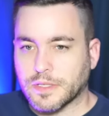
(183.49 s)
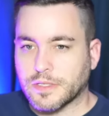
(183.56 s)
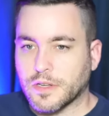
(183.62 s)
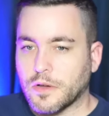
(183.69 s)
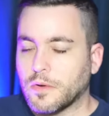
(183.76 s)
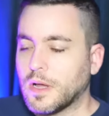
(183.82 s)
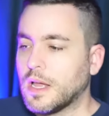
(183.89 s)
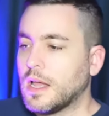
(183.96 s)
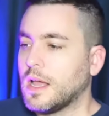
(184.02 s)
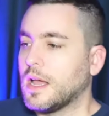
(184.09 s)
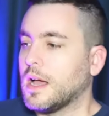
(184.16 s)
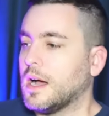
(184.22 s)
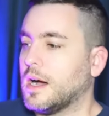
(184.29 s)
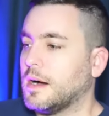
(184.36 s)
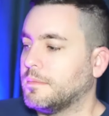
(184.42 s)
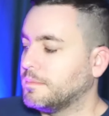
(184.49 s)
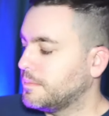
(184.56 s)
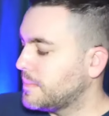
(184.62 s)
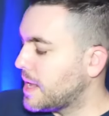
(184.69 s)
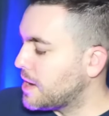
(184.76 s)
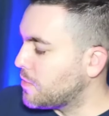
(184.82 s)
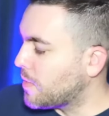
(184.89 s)
So um,
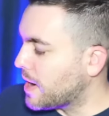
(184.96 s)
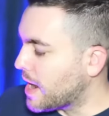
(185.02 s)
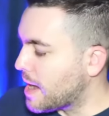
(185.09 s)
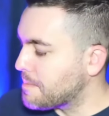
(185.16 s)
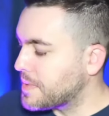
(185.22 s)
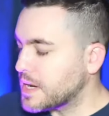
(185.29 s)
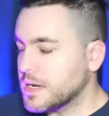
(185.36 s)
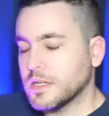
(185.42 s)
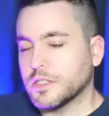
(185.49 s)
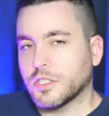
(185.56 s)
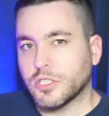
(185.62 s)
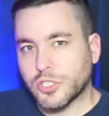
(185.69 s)
anyway, I'm gonna